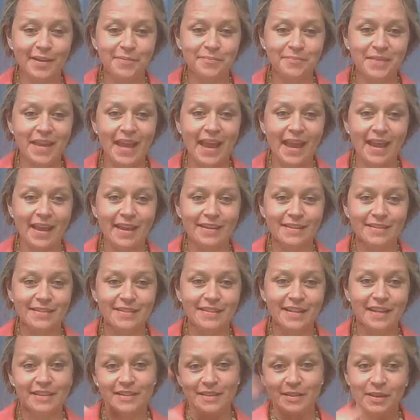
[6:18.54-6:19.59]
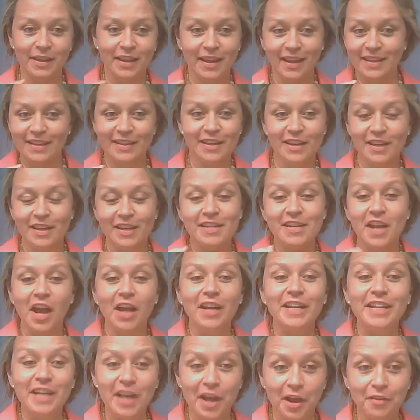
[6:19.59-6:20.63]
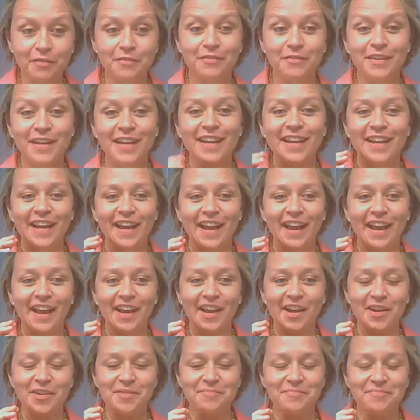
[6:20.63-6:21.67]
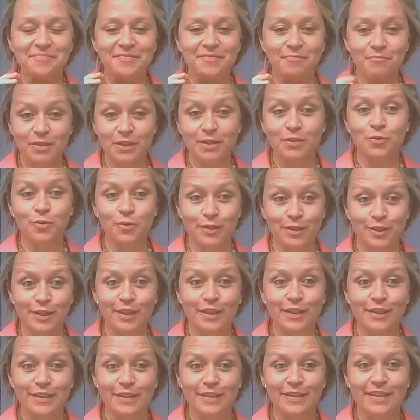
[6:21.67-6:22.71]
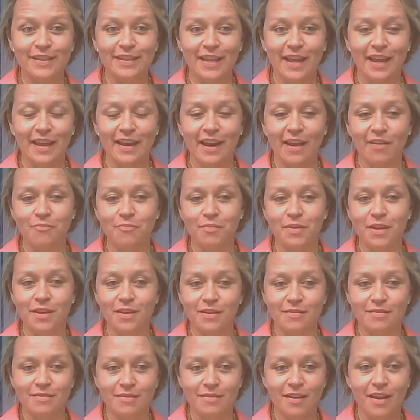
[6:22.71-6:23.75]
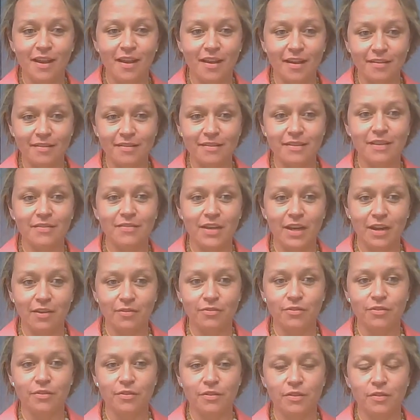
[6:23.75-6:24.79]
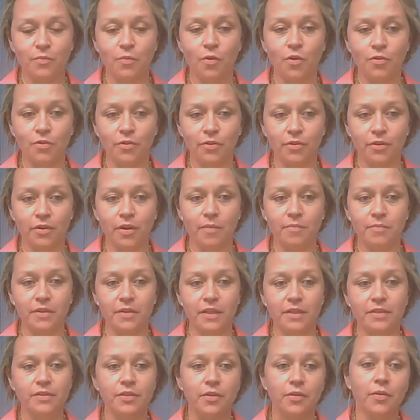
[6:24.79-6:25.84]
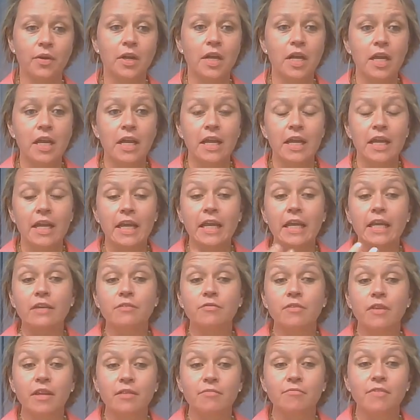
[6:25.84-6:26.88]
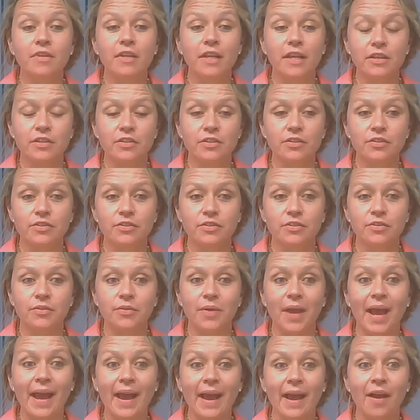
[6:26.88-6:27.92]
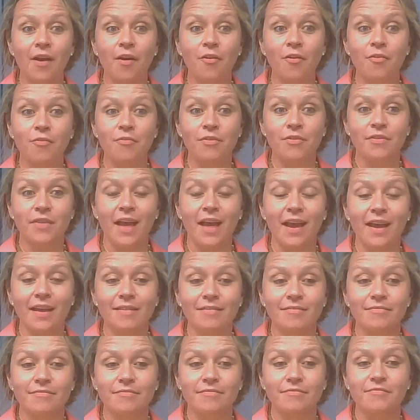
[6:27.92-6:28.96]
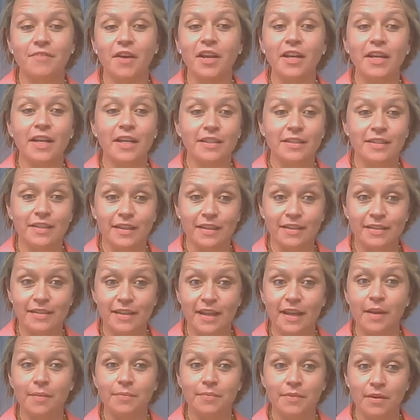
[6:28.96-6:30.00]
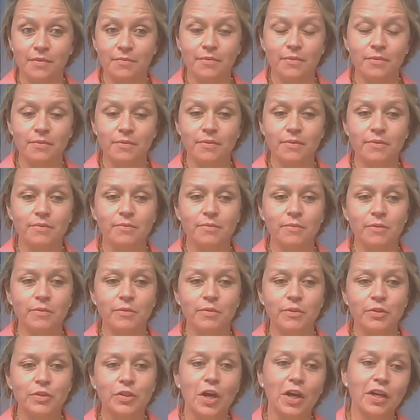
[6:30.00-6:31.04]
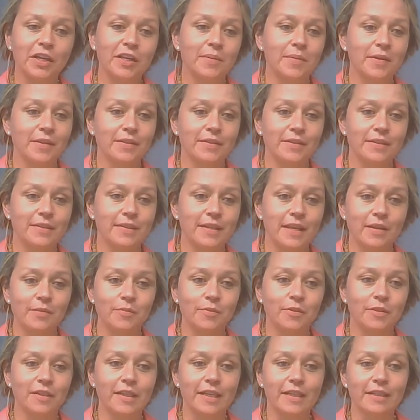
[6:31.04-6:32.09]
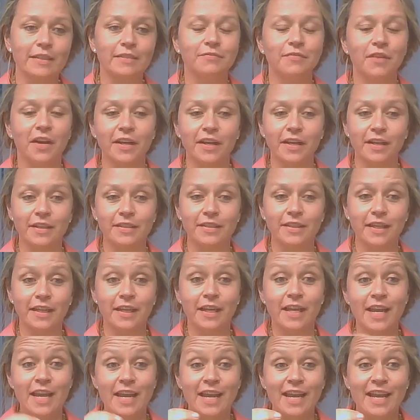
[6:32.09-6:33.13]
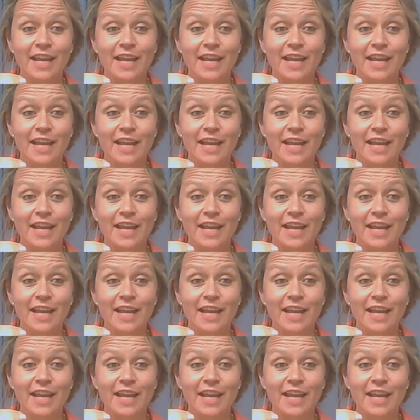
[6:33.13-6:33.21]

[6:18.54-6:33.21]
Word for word: um, and not enough um, resources that have been uh, given out to the smaller companies. So in in relation to how that financing is set up that we were, we were just talking about sustainable linked financing